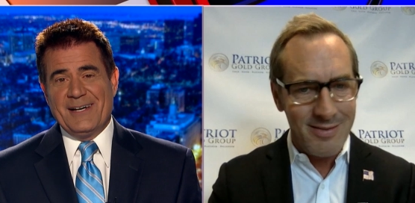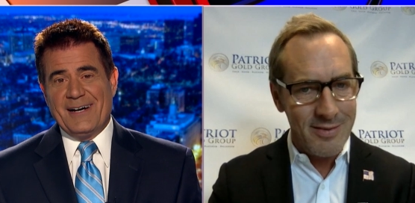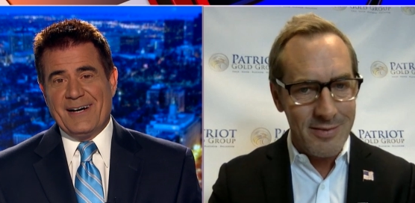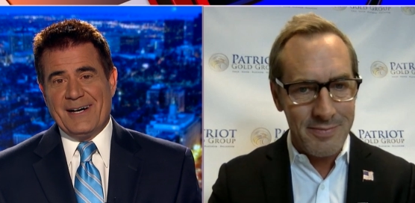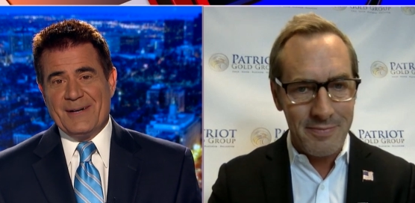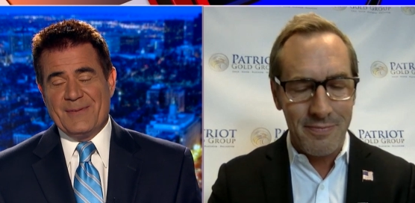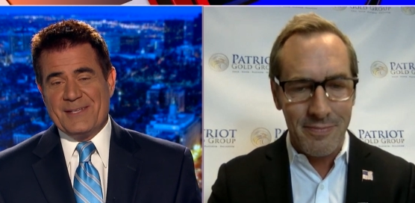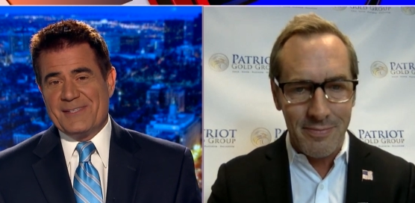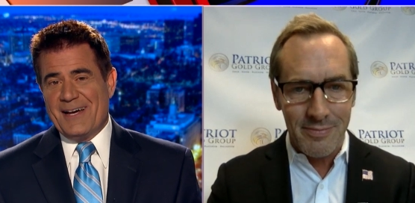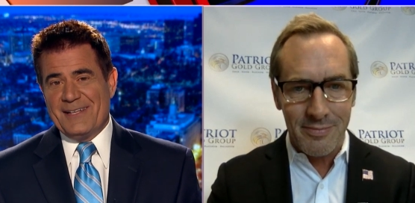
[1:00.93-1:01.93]
Speaker 1: uh,
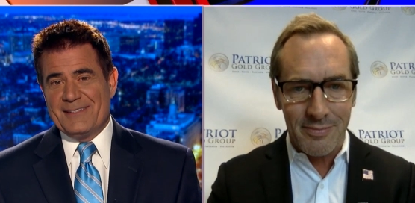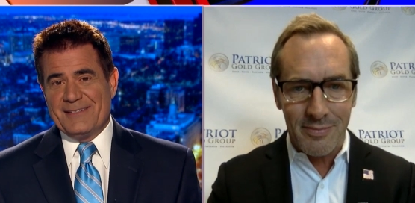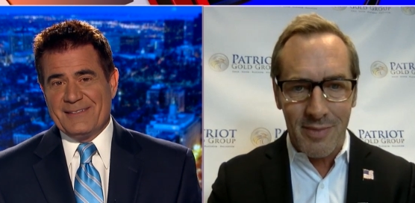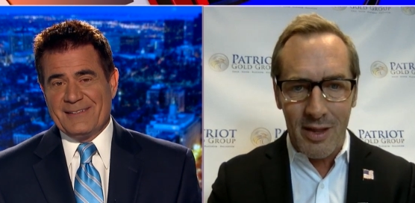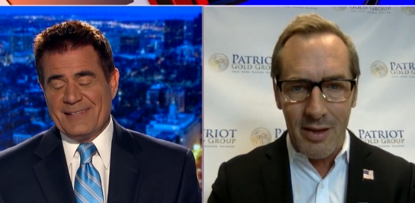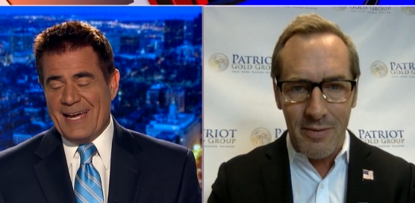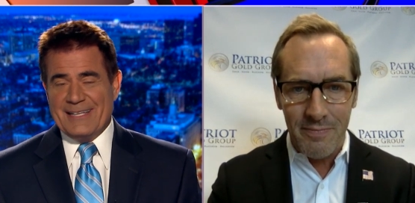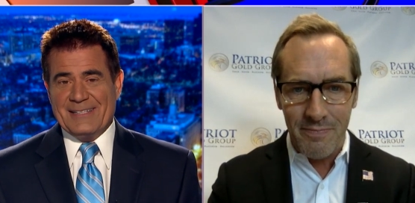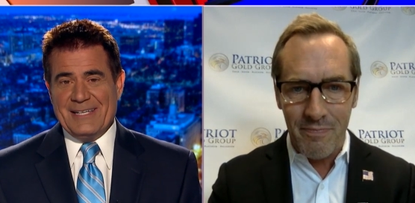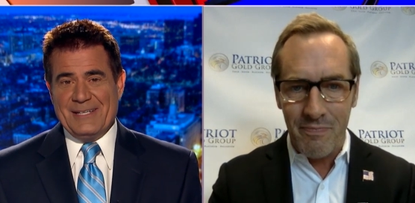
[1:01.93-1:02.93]
is not
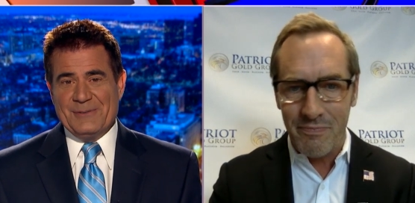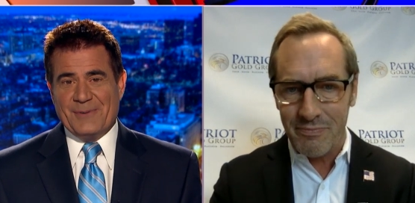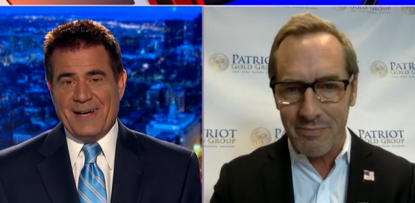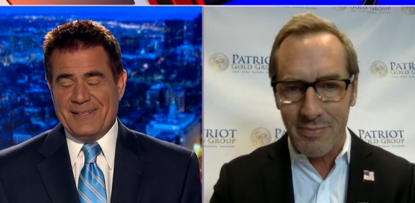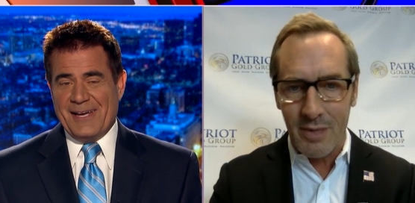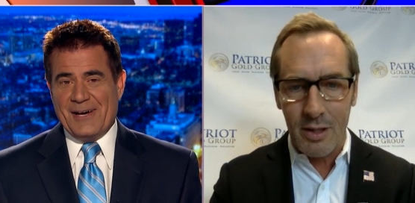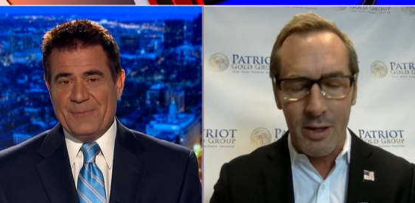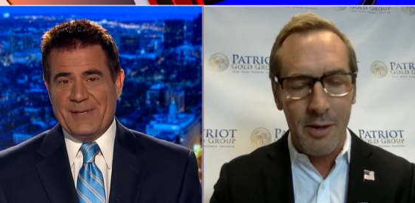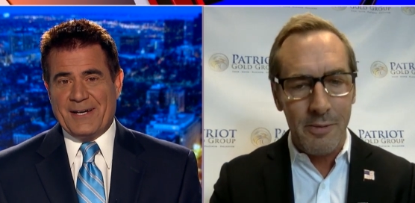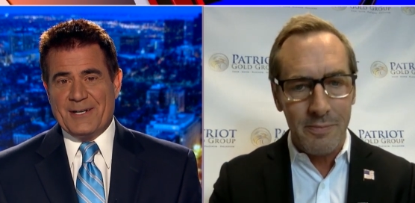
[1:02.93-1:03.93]
likely right now
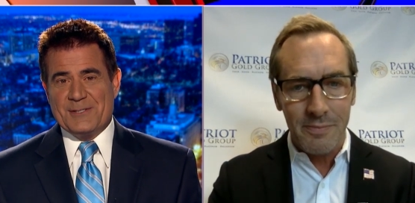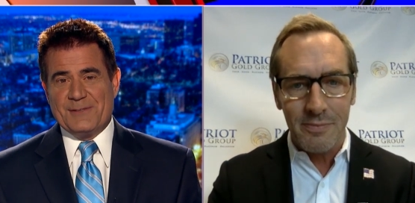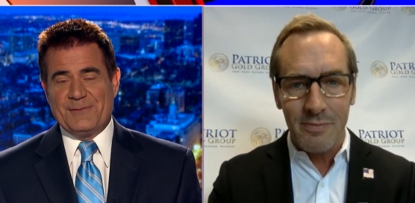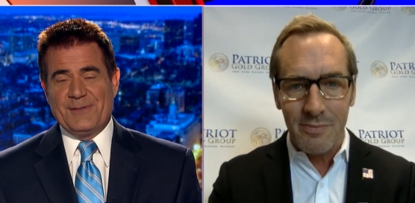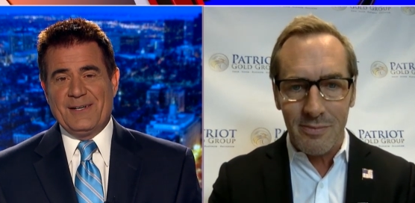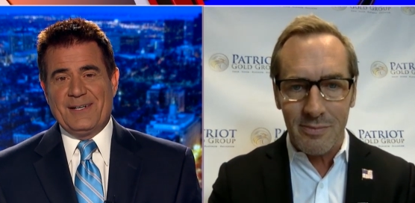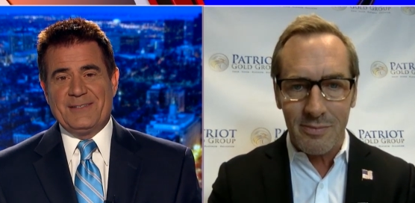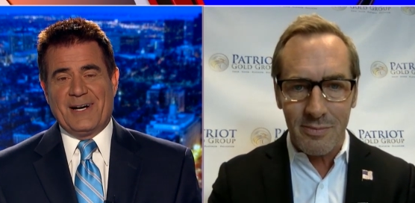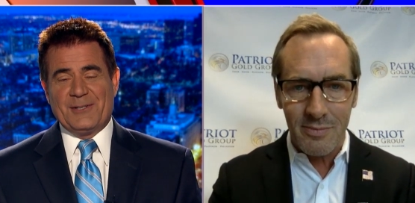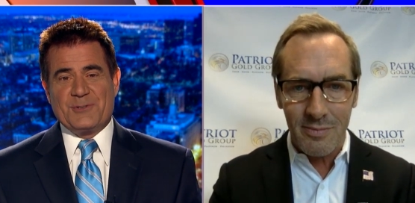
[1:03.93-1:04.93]
because of
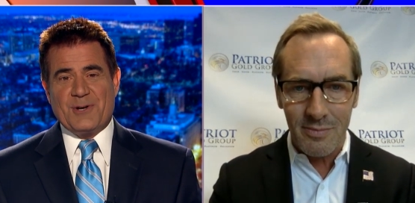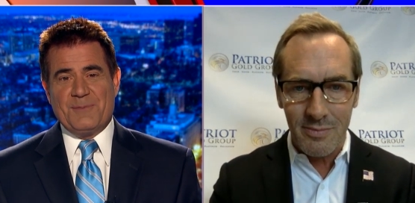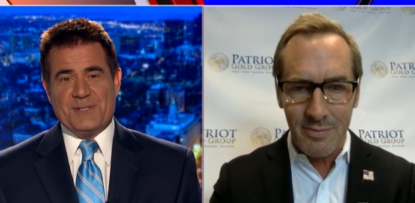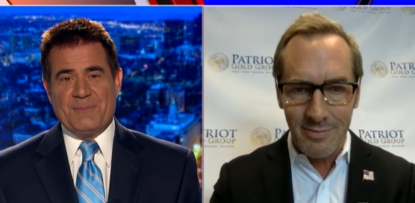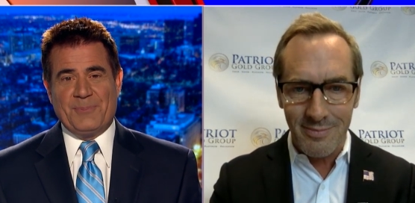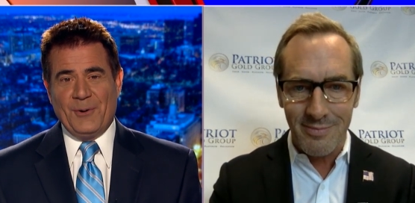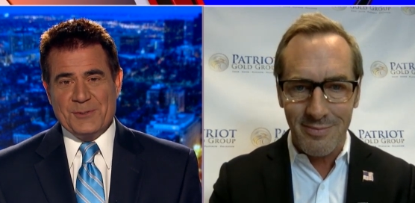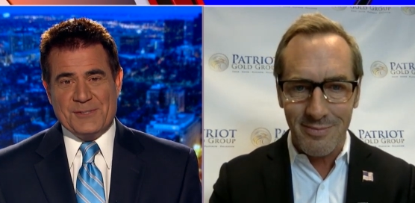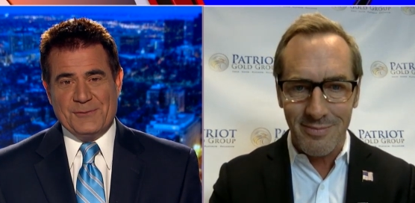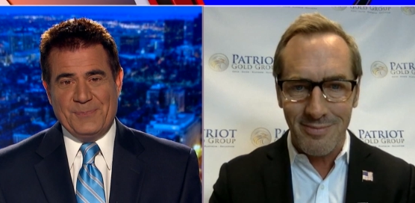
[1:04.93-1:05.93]
Donald Trump's
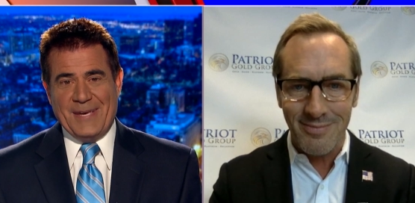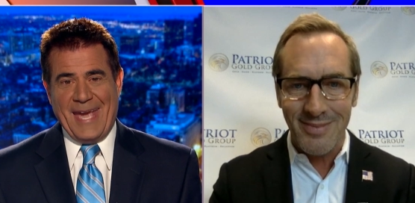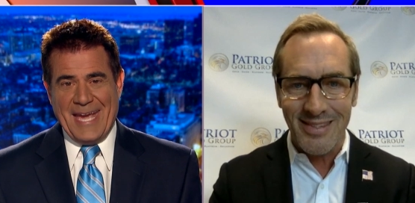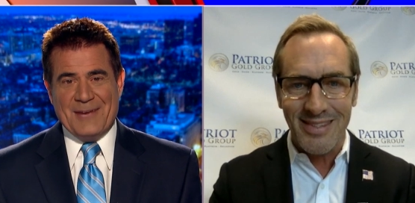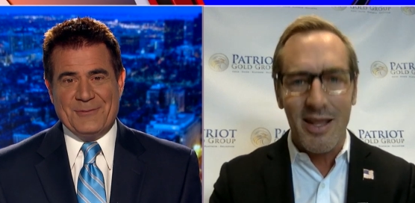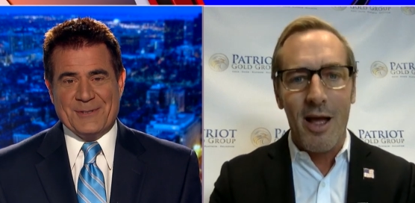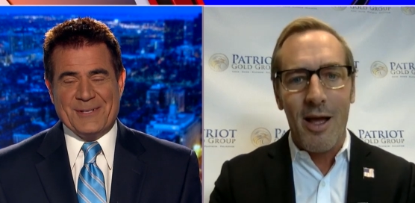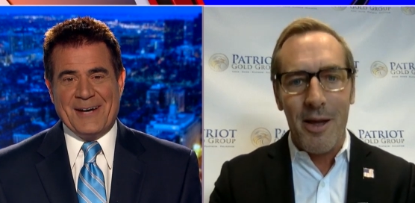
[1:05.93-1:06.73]
impulsive behavior.